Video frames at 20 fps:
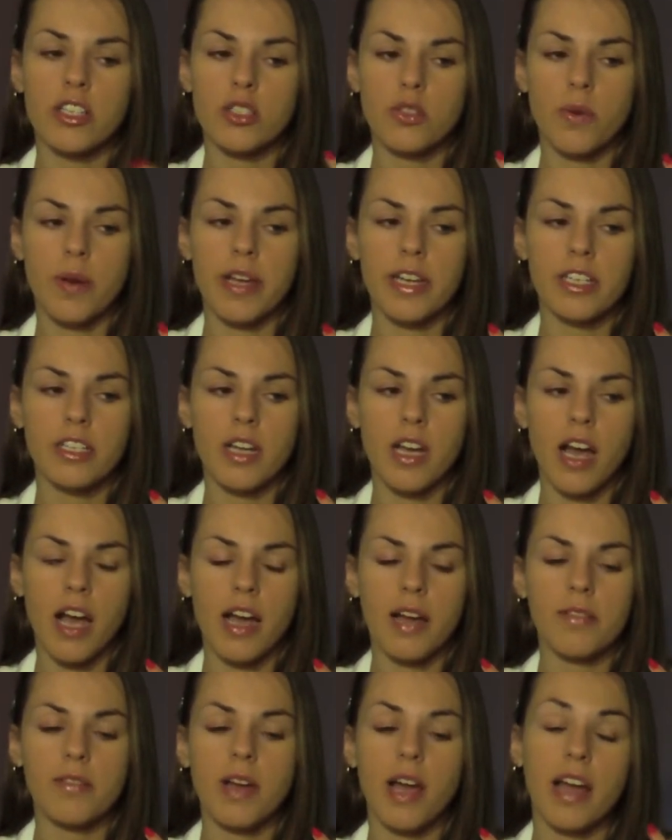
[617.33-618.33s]
So
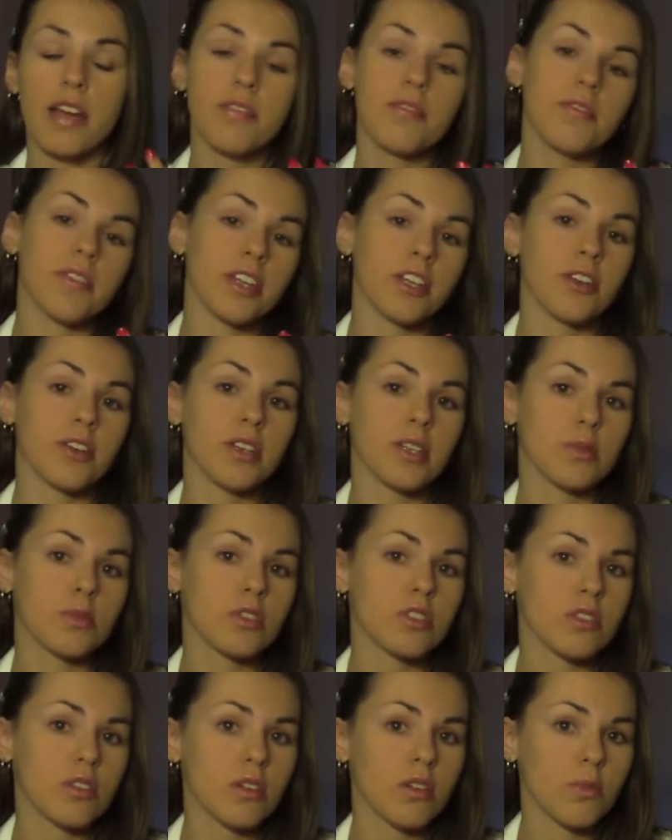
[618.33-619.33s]
I figured it
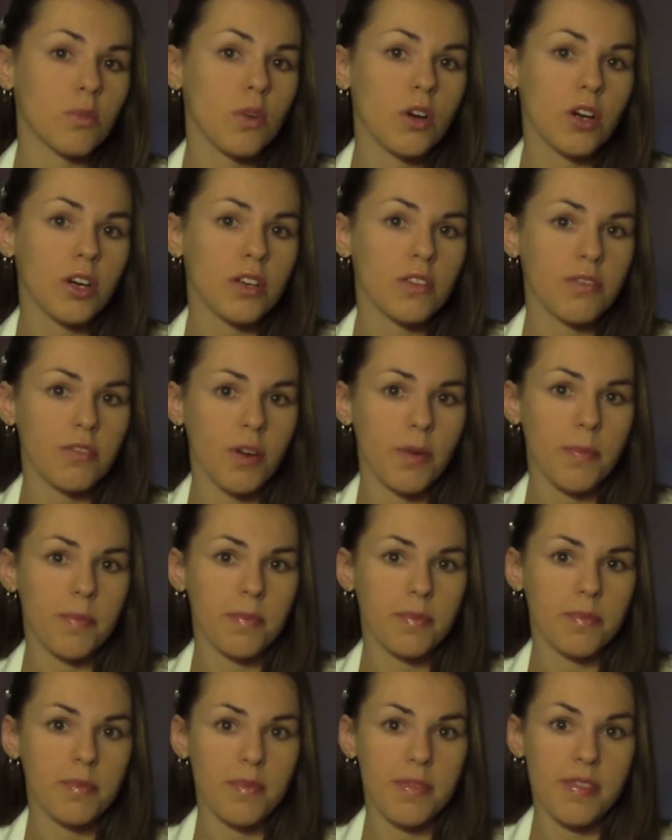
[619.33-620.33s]
was gonna work
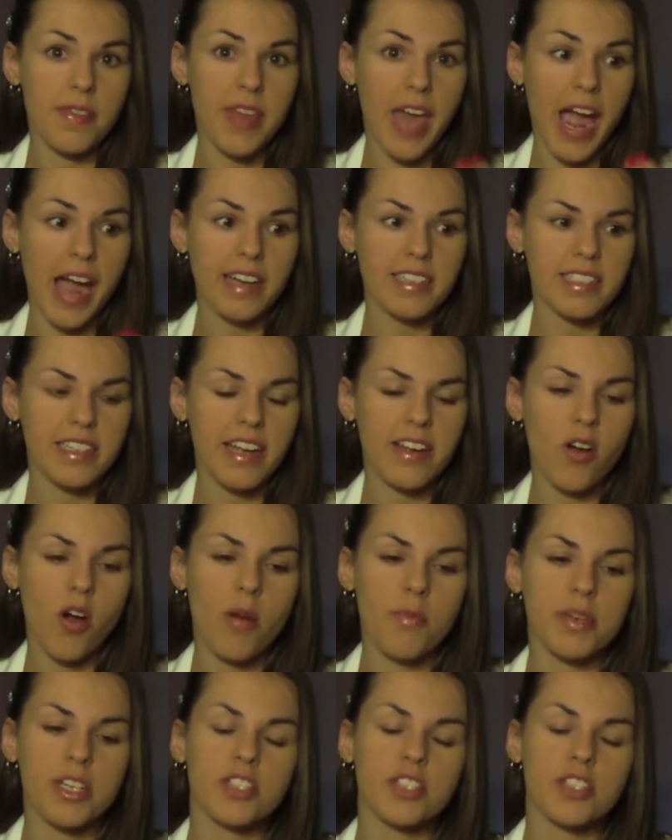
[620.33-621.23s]
from that day on,